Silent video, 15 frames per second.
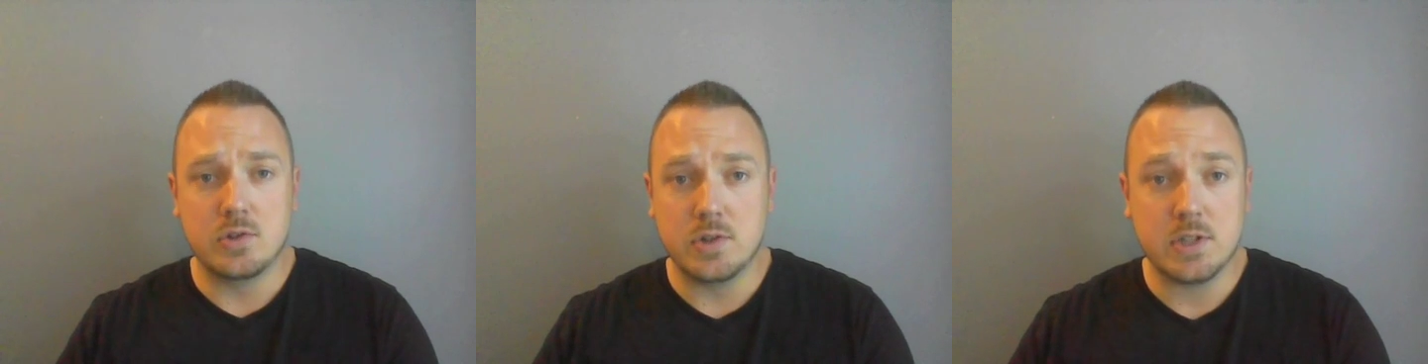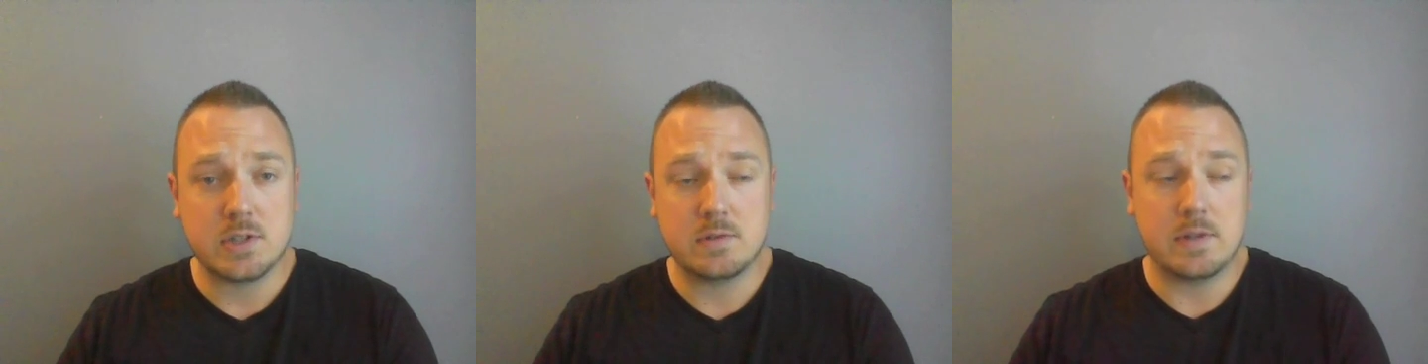
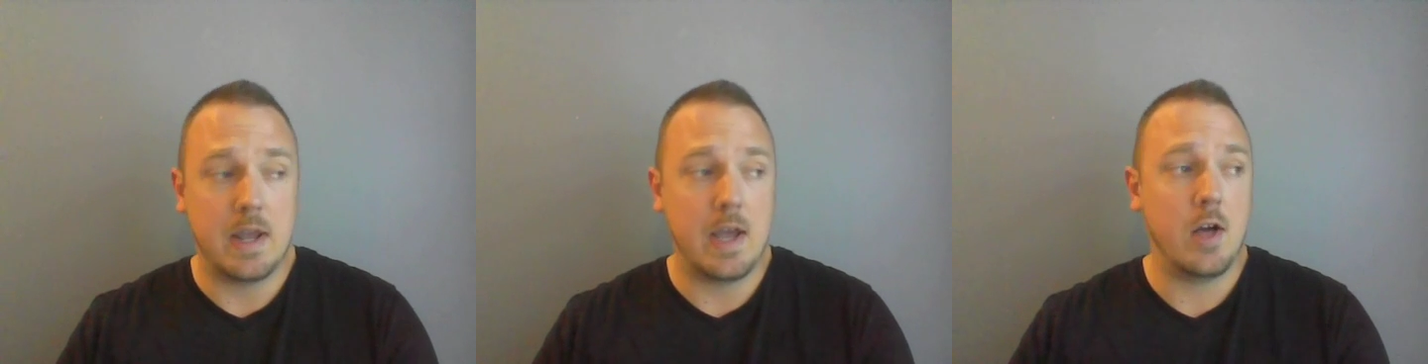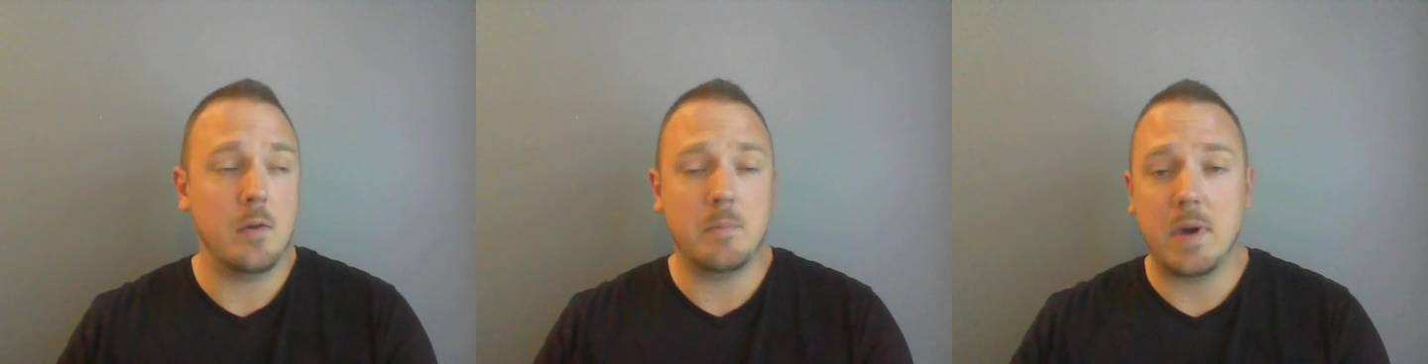just
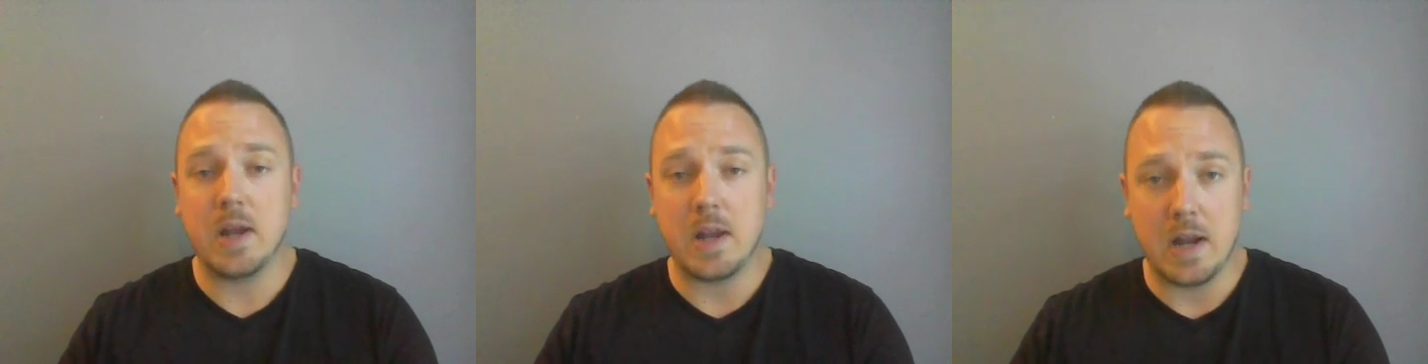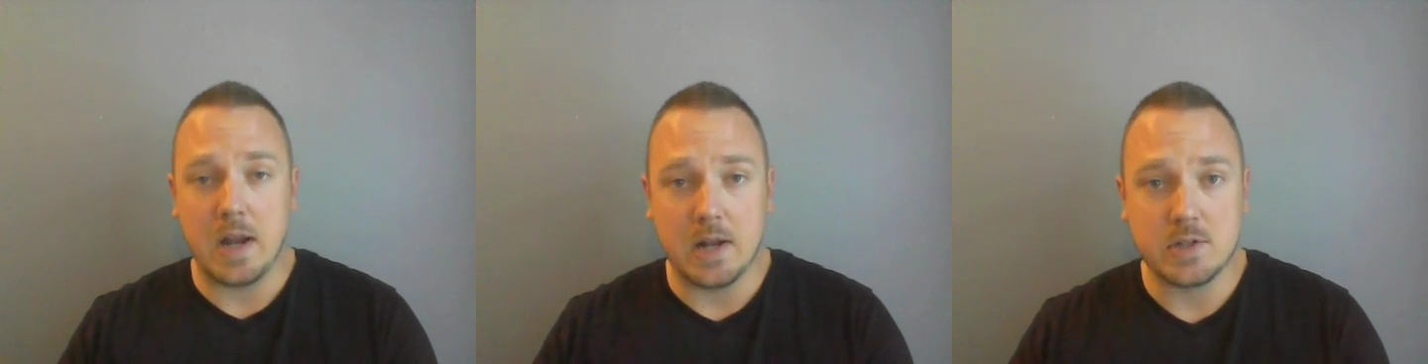to help
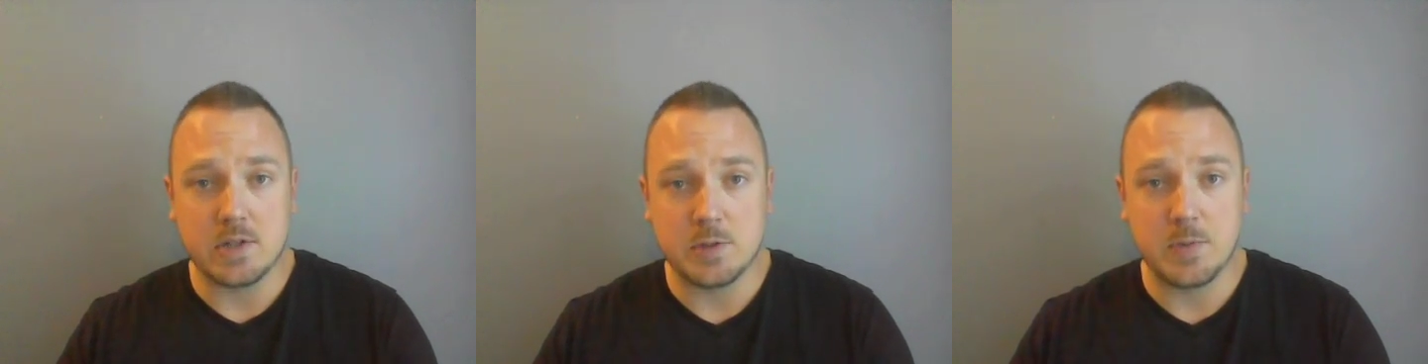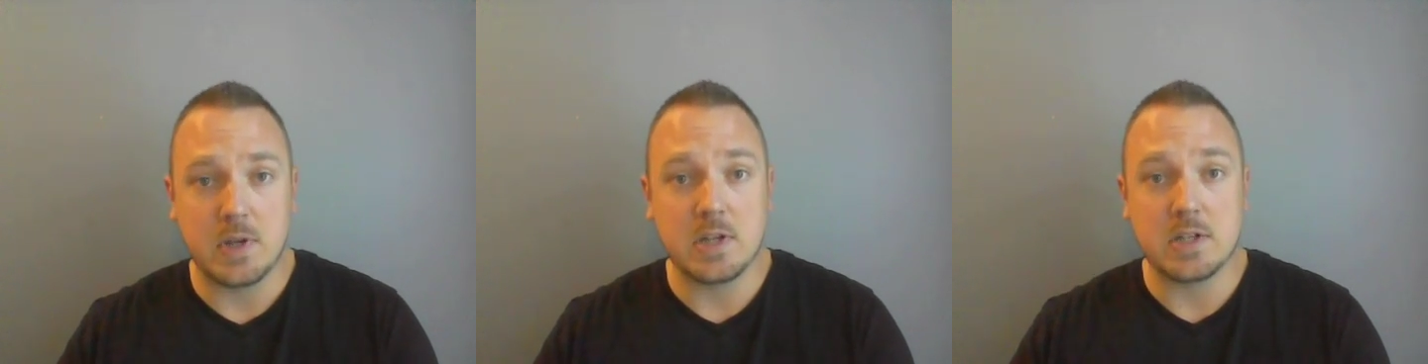my
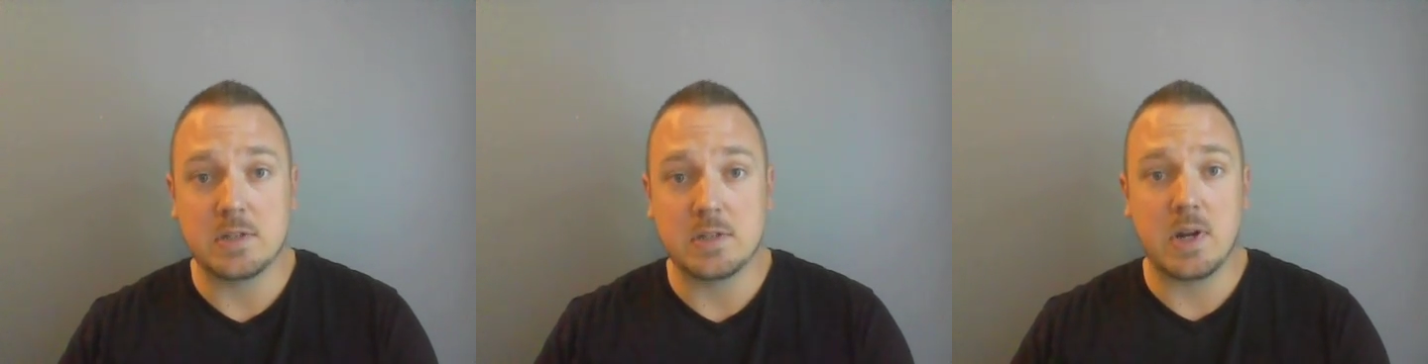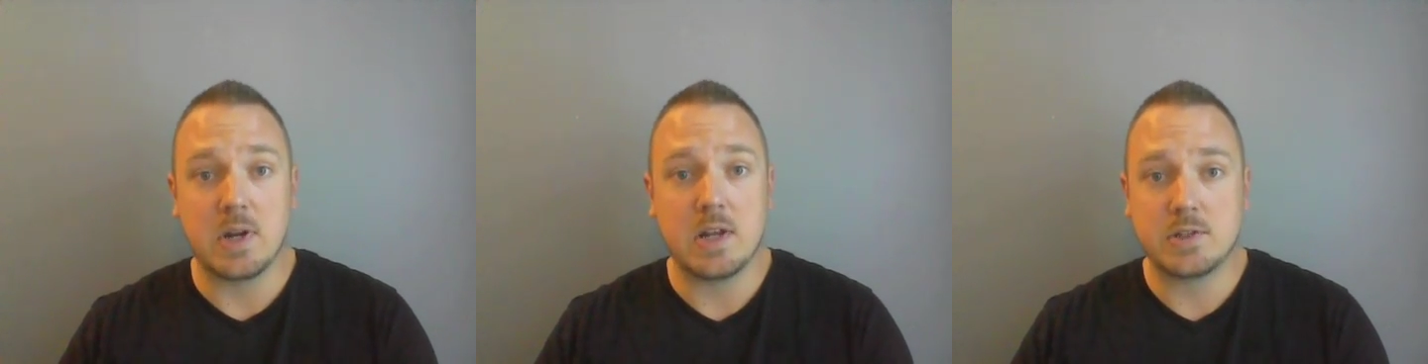conscience,
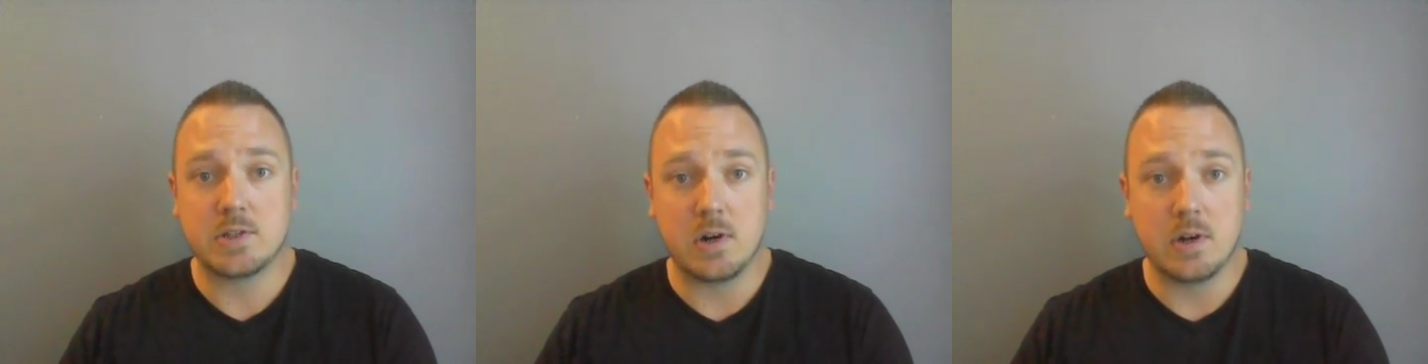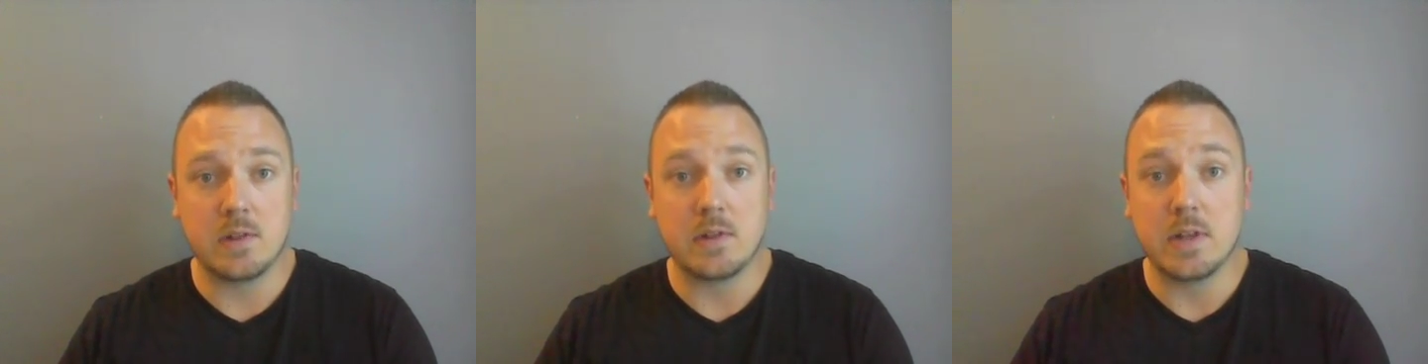because when I
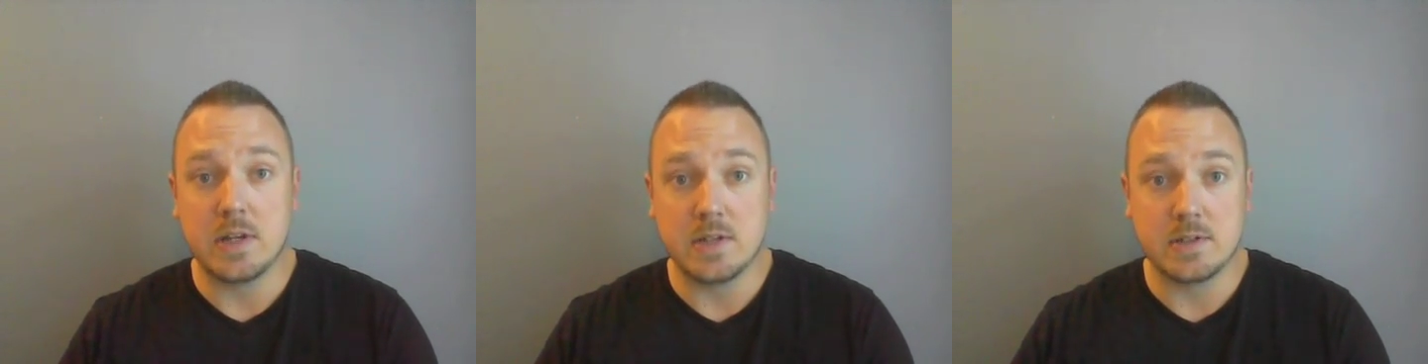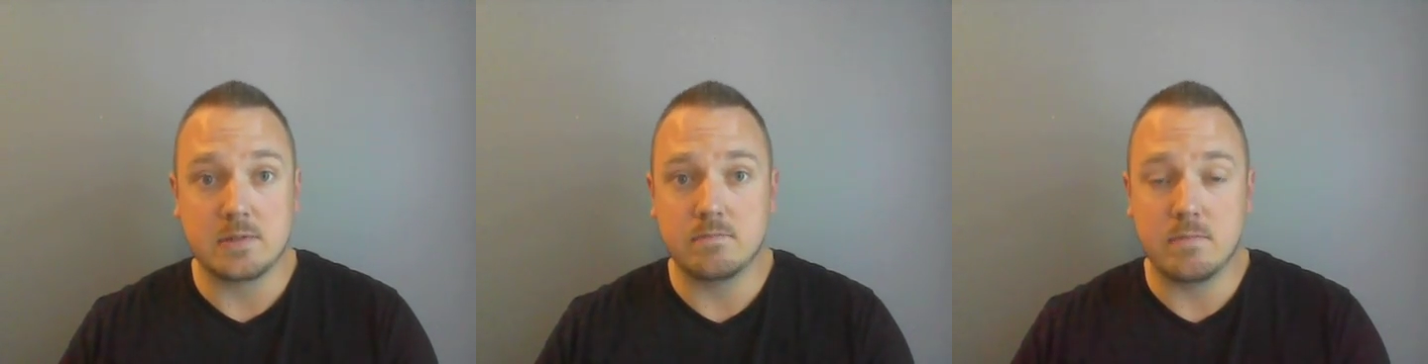started
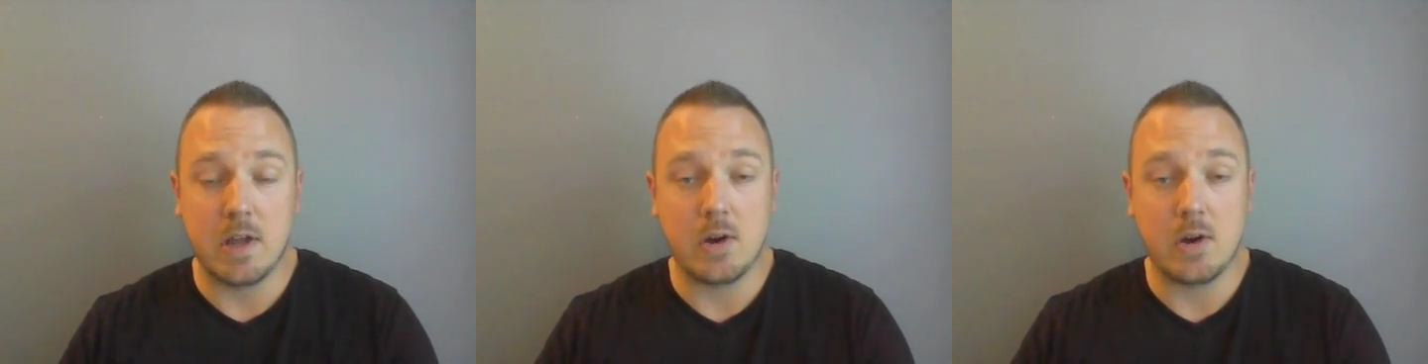these,